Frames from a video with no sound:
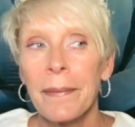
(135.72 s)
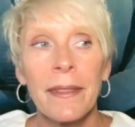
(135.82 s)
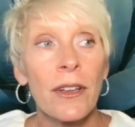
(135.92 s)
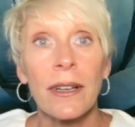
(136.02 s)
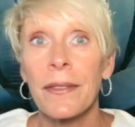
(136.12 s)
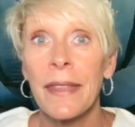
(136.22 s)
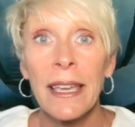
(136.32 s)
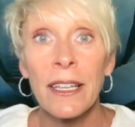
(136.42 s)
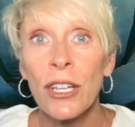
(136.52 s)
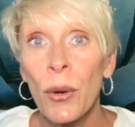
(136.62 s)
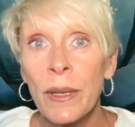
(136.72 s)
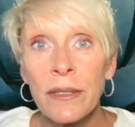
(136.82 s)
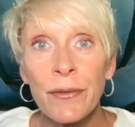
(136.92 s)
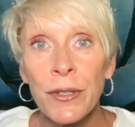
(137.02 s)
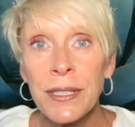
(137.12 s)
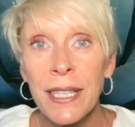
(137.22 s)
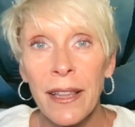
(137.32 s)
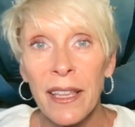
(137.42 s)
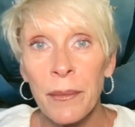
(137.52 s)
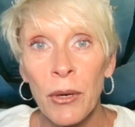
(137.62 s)
look, they could go into full
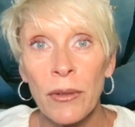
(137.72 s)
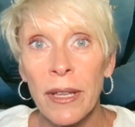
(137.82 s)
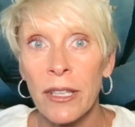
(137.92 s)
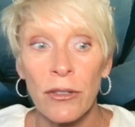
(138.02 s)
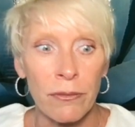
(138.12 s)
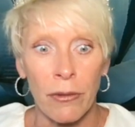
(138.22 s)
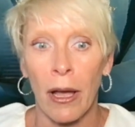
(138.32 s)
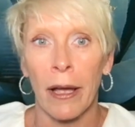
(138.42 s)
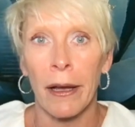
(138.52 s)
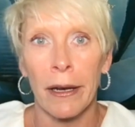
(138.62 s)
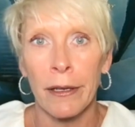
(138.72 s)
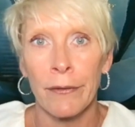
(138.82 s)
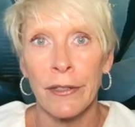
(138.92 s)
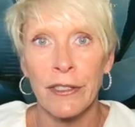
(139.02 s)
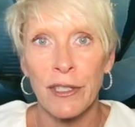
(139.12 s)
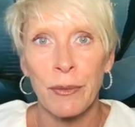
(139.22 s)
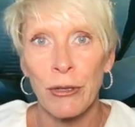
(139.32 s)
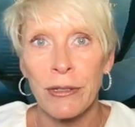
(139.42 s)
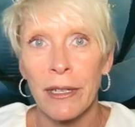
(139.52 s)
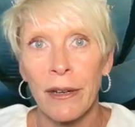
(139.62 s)
selling mode, like, I gotta convince this
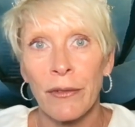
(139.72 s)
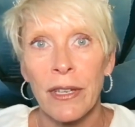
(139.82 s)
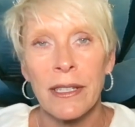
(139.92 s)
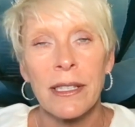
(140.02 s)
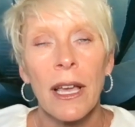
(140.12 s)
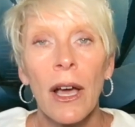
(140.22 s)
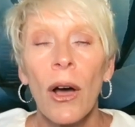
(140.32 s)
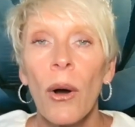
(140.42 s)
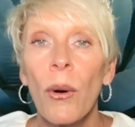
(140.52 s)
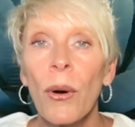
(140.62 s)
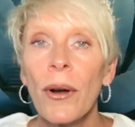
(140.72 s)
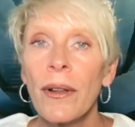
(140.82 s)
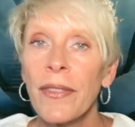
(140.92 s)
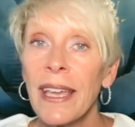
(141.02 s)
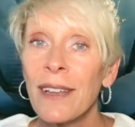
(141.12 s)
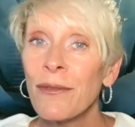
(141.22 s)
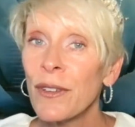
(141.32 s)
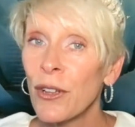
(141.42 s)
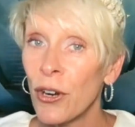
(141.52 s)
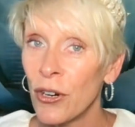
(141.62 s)
person of this, or they could
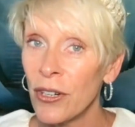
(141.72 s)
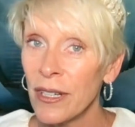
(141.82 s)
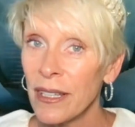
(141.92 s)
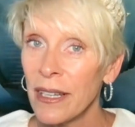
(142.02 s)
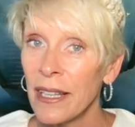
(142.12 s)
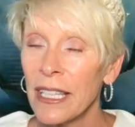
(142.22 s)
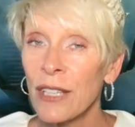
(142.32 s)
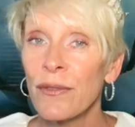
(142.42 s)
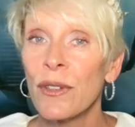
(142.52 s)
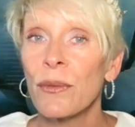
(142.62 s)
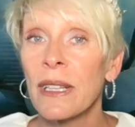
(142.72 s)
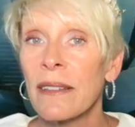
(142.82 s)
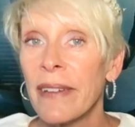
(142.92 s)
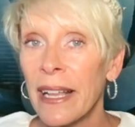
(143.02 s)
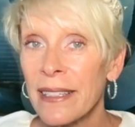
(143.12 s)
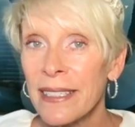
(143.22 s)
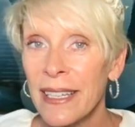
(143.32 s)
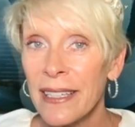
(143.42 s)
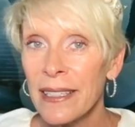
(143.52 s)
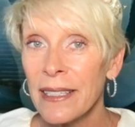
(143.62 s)
feel heard and they could feel really
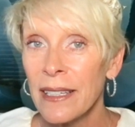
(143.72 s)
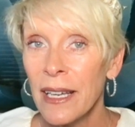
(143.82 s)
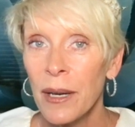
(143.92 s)
validated.